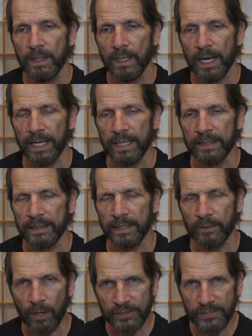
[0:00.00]
And it
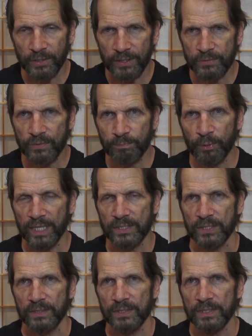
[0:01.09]
all starts with
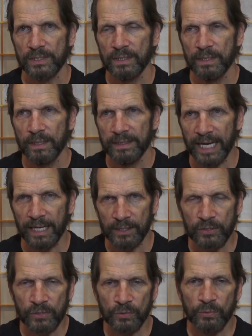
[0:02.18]
presence. That
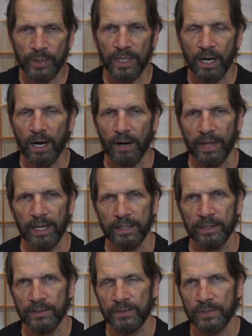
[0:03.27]
is who we are. That
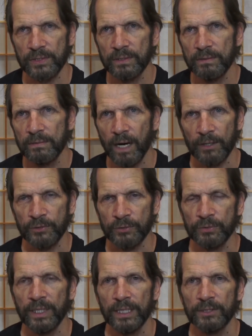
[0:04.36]
is our
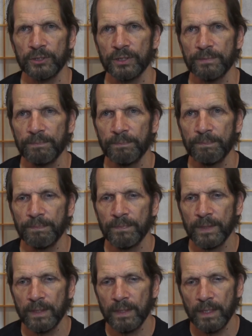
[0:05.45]
true nature.
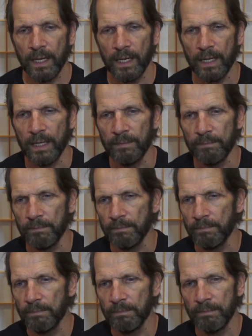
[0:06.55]
Um,
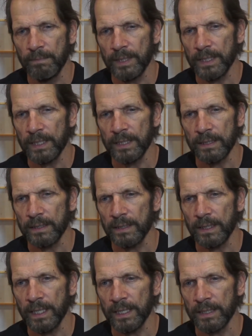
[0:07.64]
in
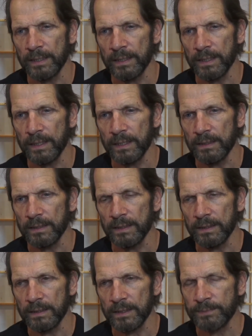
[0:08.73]
and uh,
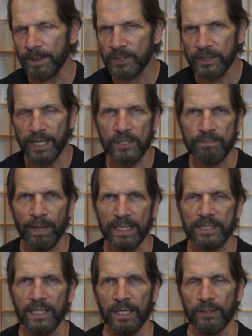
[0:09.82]
especially as
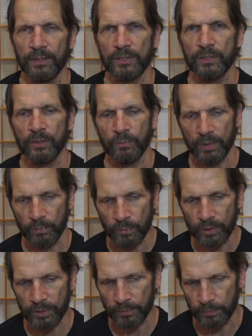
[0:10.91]
meditators, you know, we
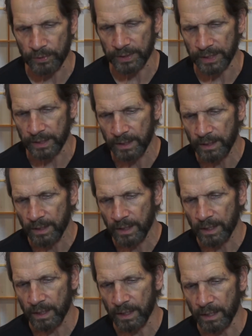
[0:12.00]
really, really
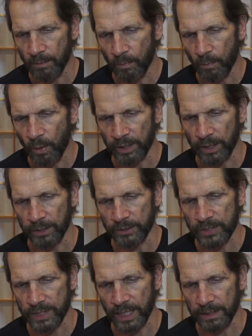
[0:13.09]
uh, want to
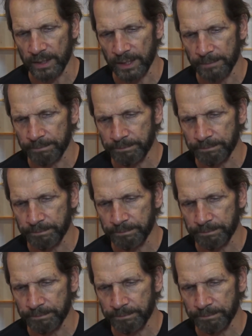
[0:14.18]
understand that.